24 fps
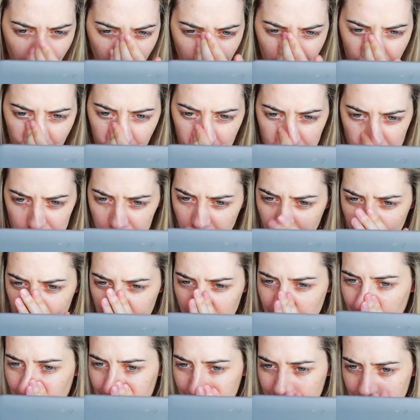Okay, so
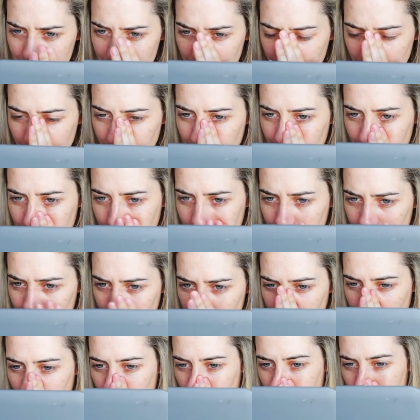it does
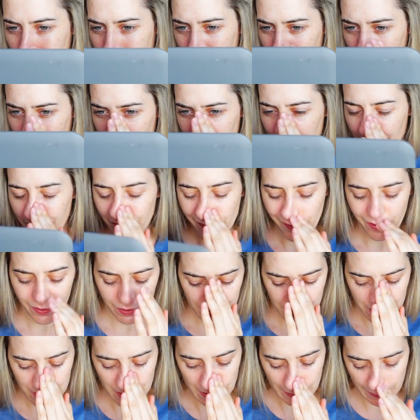have
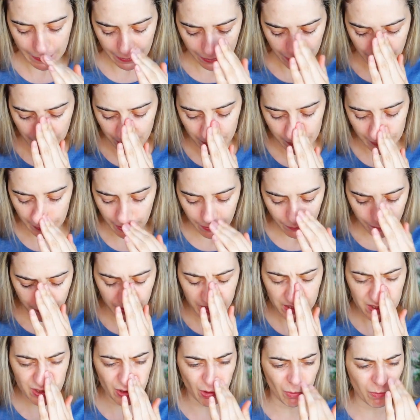a silicone,
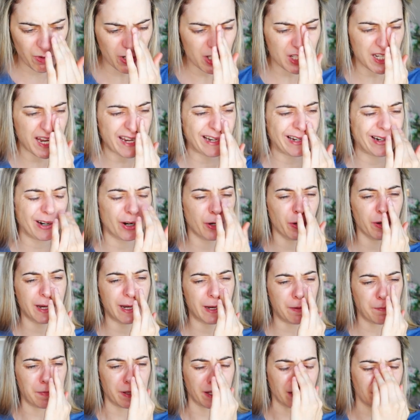but it's almost like
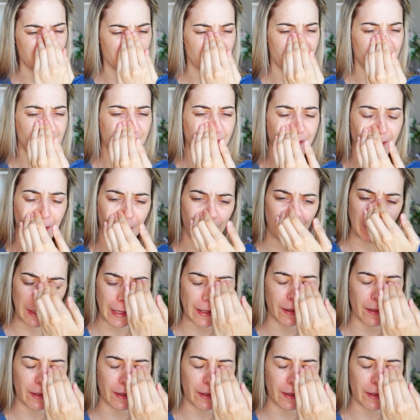creamy silicone.